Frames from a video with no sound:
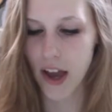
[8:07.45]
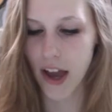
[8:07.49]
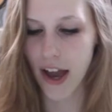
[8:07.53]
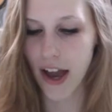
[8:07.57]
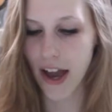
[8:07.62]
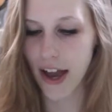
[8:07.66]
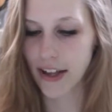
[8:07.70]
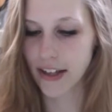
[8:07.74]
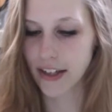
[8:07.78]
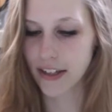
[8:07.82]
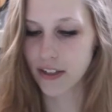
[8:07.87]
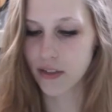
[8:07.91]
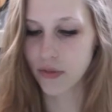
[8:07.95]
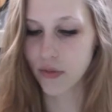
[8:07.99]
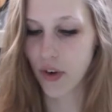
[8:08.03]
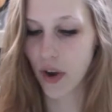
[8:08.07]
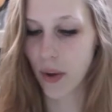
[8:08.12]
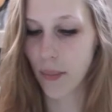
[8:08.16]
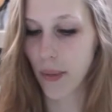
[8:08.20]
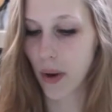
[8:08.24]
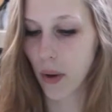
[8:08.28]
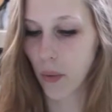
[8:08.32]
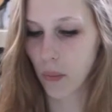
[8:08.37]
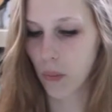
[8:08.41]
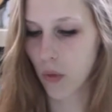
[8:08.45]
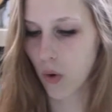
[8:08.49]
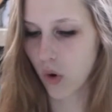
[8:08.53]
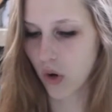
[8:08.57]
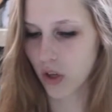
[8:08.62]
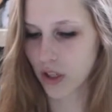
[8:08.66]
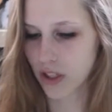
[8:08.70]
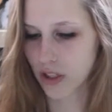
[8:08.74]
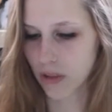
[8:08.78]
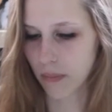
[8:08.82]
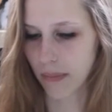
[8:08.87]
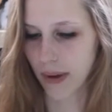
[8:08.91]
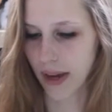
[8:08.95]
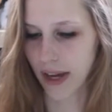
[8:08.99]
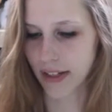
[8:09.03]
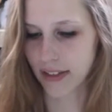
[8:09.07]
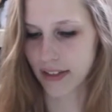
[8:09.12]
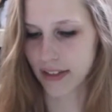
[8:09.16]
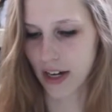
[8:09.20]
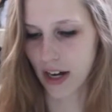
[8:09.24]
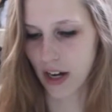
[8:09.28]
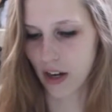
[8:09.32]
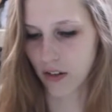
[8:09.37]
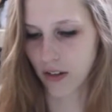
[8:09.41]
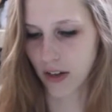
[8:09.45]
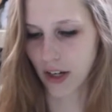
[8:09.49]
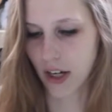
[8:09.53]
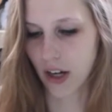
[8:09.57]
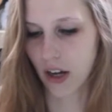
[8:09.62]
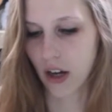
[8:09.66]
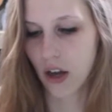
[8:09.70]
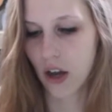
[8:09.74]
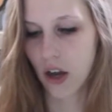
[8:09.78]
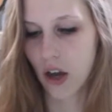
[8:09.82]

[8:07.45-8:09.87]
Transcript: and it's from Mort by Terry